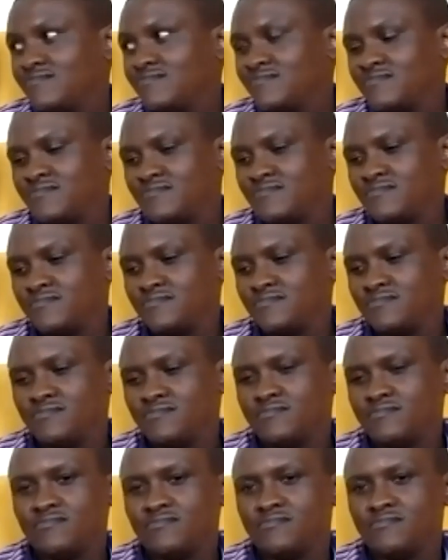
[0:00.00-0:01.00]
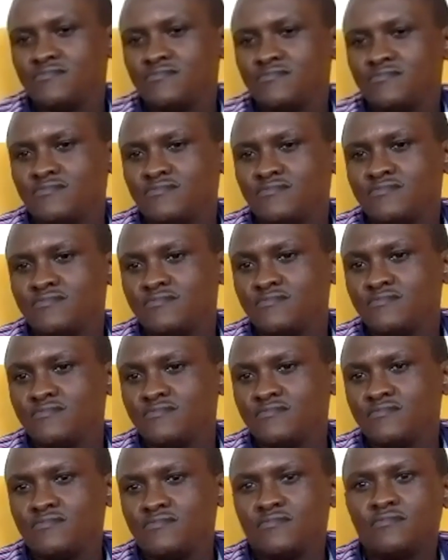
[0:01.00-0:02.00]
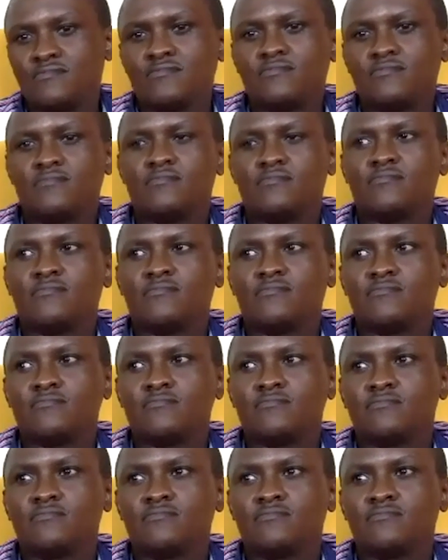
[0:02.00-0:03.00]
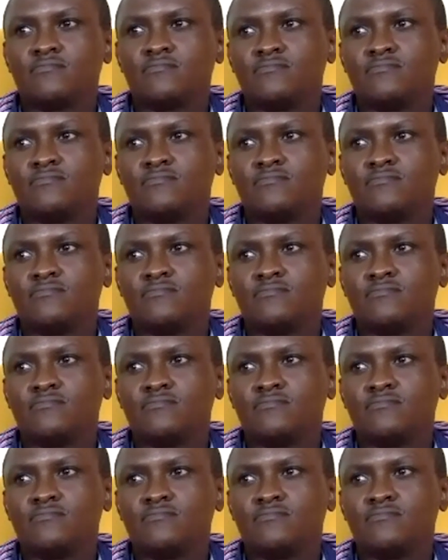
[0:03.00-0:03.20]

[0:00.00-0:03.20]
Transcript: [no speech]